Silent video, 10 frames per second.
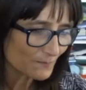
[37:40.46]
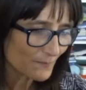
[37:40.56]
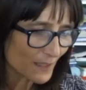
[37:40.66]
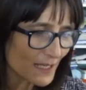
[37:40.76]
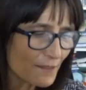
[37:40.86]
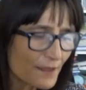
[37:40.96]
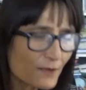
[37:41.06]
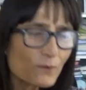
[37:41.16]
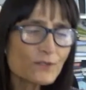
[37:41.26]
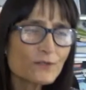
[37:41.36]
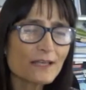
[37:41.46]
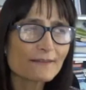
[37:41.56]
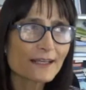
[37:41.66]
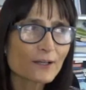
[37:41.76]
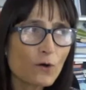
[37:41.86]
I think also that
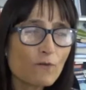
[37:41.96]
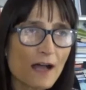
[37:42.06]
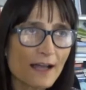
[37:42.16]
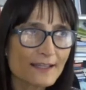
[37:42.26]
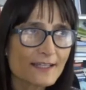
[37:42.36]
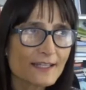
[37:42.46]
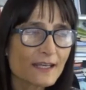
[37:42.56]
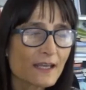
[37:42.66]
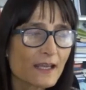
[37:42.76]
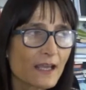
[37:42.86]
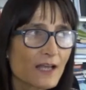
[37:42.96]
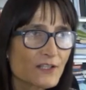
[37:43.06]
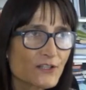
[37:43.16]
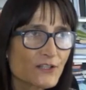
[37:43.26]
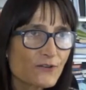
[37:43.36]
the COVID,
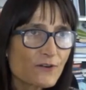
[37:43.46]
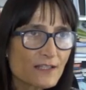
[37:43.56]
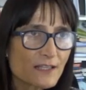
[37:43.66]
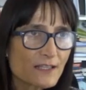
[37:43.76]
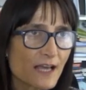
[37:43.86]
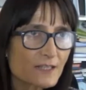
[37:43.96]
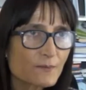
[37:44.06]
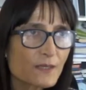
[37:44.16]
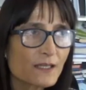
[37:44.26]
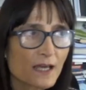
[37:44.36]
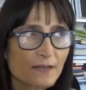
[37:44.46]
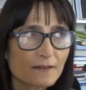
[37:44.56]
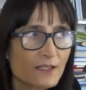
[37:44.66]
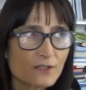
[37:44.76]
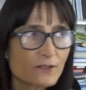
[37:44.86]
as strong as it has been, and
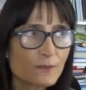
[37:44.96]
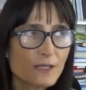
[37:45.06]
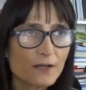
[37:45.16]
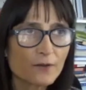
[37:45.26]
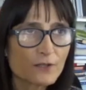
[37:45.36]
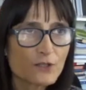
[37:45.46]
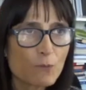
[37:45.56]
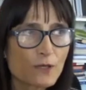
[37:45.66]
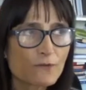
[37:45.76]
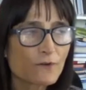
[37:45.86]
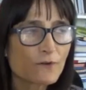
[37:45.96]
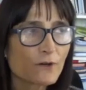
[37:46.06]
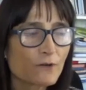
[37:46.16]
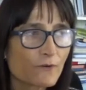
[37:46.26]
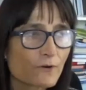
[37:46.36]
this could be another topic for
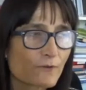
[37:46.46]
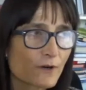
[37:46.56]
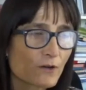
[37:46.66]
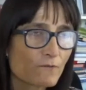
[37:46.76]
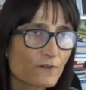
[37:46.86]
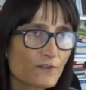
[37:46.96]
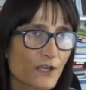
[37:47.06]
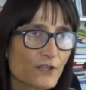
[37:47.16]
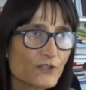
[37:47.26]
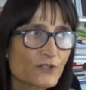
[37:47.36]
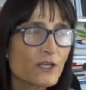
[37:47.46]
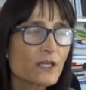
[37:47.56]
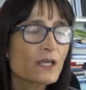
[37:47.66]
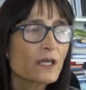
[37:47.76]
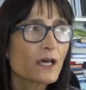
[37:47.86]
a conversation,
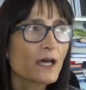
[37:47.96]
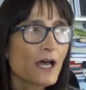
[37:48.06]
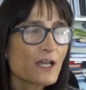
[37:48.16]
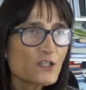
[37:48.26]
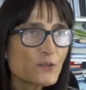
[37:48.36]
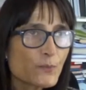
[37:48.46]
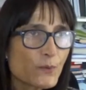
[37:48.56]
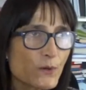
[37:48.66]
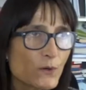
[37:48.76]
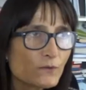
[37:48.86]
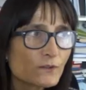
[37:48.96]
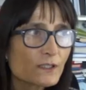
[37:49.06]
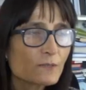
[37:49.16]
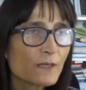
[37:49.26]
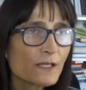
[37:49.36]
has proved
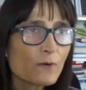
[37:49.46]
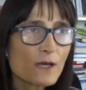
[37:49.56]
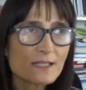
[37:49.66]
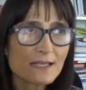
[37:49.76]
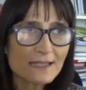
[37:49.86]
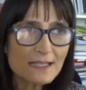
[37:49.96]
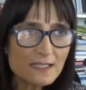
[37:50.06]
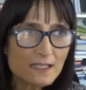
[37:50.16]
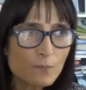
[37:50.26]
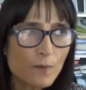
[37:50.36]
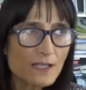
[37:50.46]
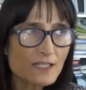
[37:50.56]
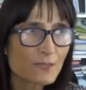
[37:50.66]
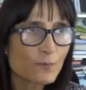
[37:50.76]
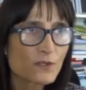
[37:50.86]
in many ways, at least in
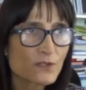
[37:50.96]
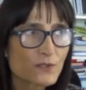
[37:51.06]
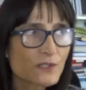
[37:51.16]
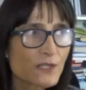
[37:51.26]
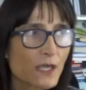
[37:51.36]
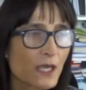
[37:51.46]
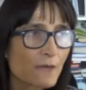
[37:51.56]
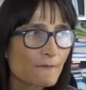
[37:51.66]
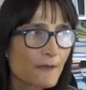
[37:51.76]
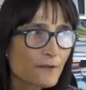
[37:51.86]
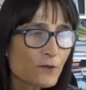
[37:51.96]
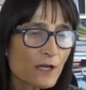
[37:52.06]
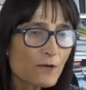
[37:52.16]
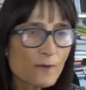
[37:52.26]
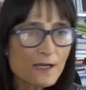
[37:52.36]
Basque prisons, that you
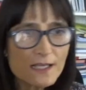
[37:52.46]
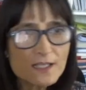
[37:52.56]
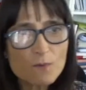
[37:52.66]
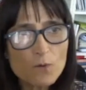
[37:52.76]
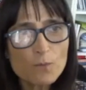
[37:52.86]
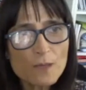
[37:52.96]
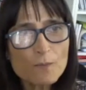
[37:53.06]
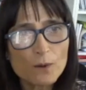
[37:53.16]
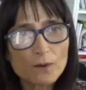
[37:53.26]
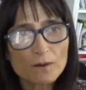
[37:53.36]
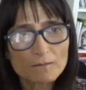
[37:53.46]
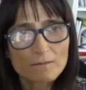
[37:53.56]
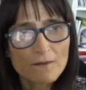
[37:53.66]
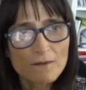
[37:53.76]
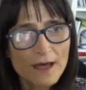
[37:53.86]
can release more people
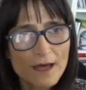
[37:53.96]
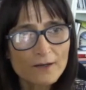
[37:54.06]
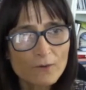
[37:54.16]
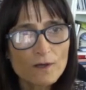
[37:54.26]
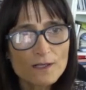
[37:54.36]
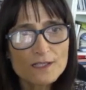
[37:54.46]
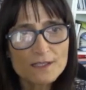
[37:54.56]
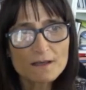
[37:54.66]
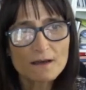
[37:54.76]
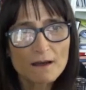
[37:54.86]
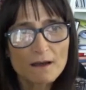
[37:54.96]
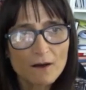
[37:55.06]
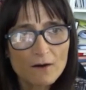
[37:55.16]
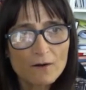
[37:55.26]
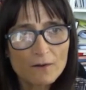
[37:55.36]
than what is
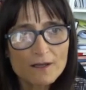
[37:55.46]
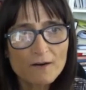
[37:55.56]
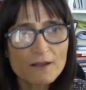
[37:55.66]
ordinary